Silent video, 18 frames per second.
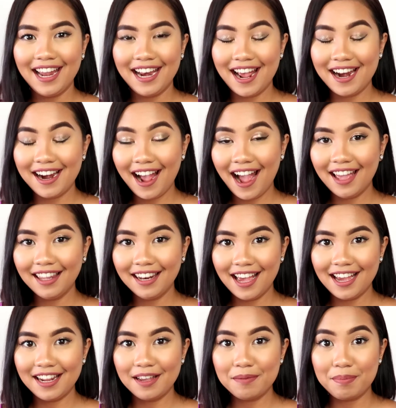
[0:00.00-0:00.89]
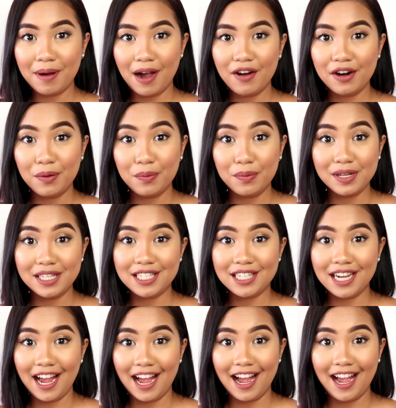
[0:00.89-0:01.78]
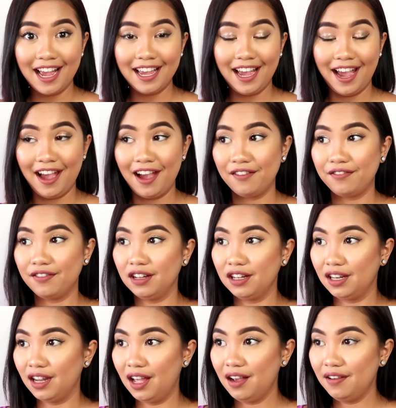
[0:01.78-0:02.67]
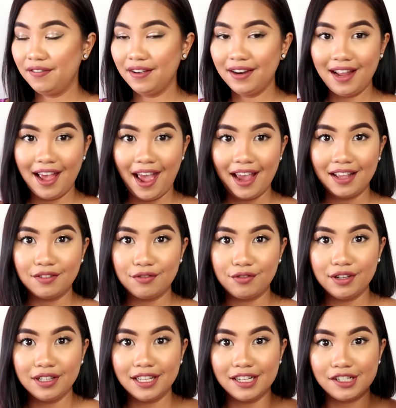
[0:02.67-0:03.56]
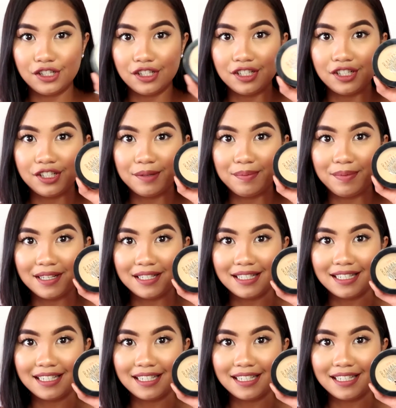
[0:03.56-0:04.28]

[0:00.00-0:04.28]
Another highlighting powder which I have love and hate relationship is